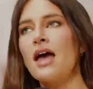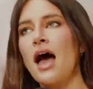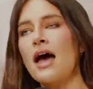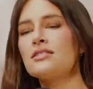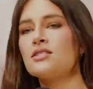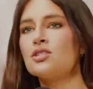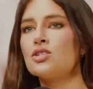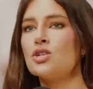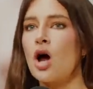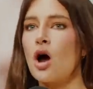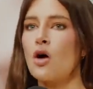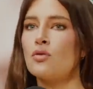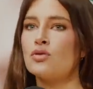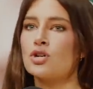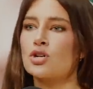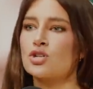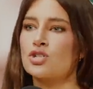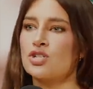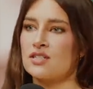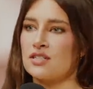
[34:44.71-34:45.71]
yes, no,
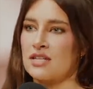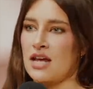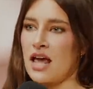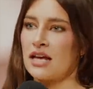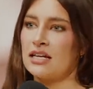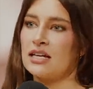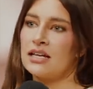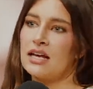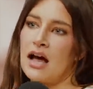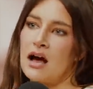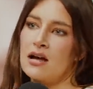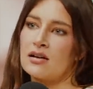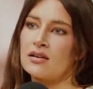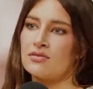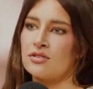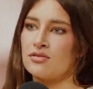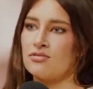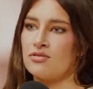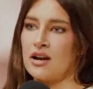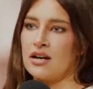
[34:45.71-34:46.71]
you're just hanging out
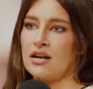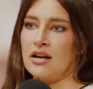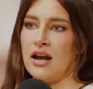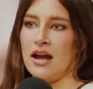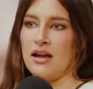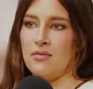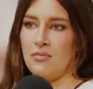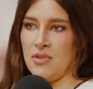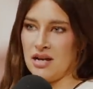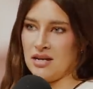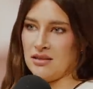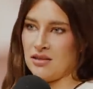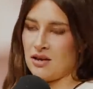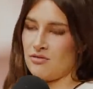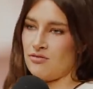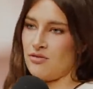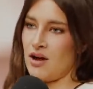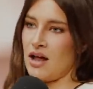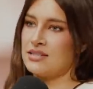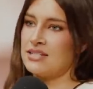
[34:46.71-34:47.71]
every Friday night, meeting
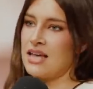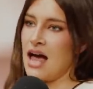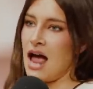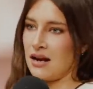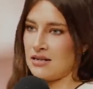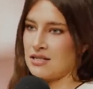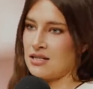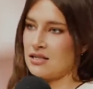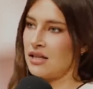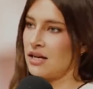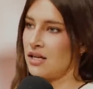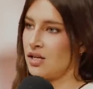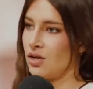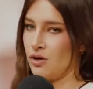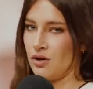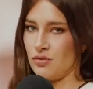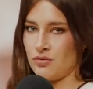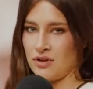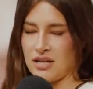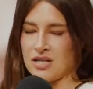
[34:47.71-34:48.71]
their friends, acting like
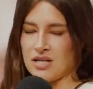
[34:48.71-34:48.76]
you're in a